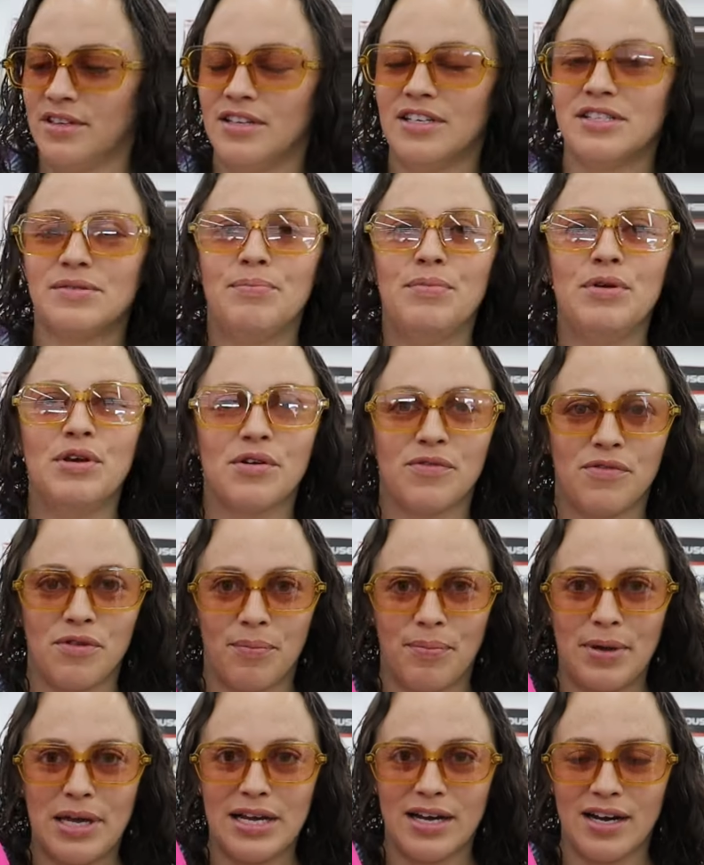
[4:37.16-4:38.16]
This
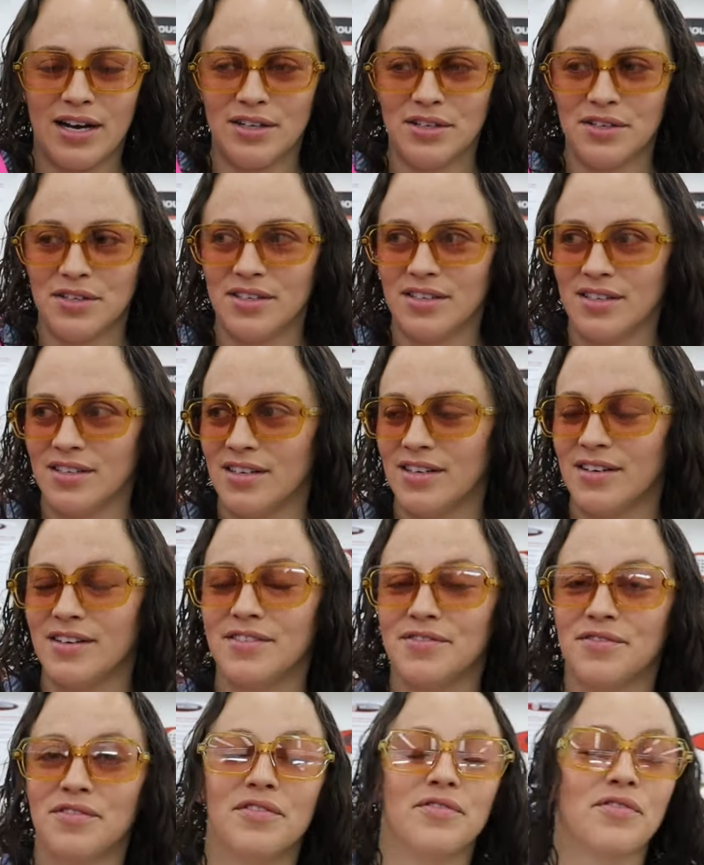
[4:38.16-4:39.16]
beautiful pink color.
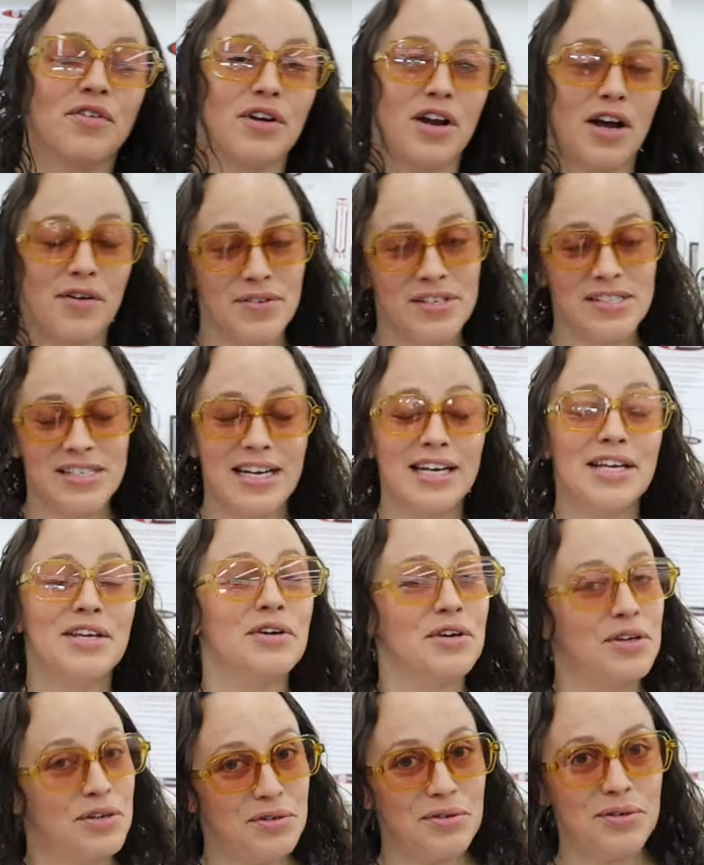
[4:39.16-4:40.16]
For an office setting,
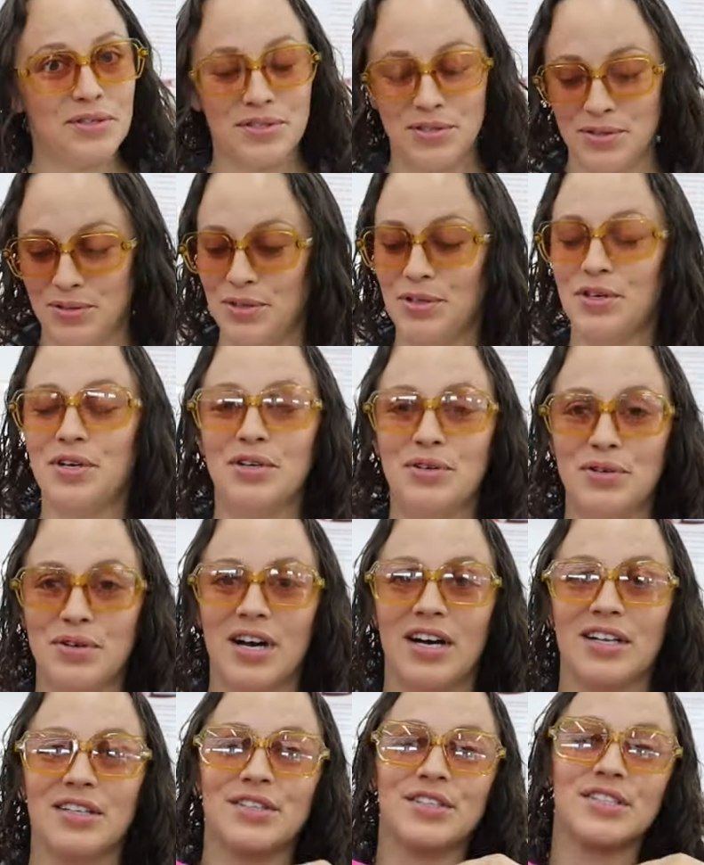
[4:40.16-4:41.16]
you can do it too. You can do
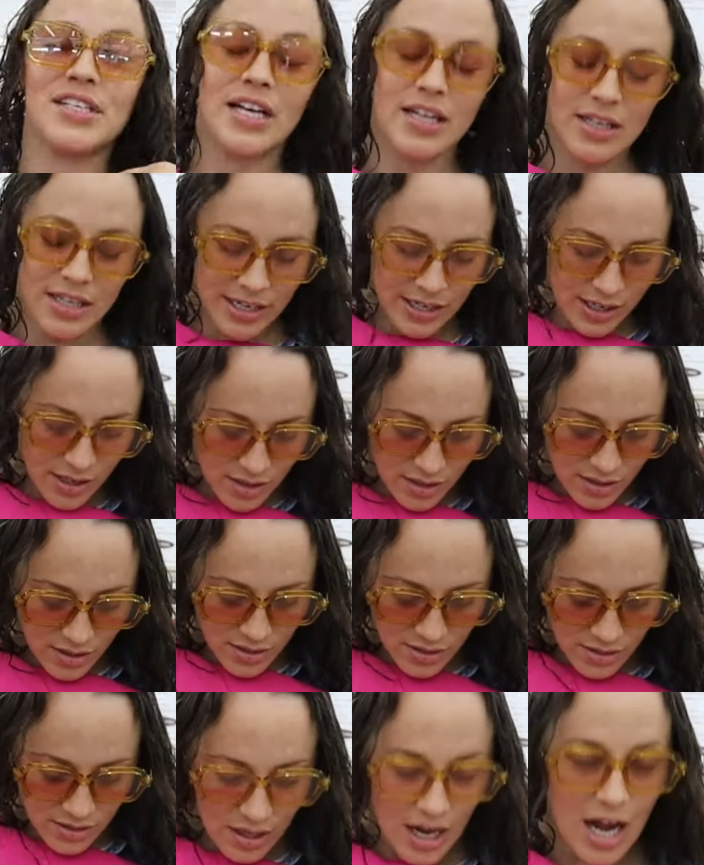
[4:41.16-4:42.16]
color. Like,
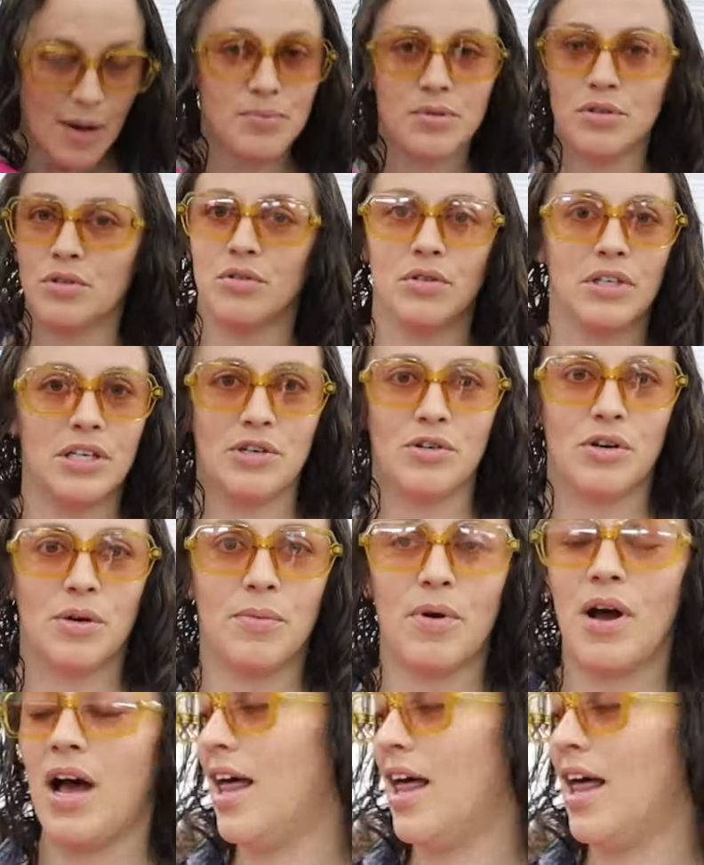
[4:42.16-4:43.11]
absolutely adorable.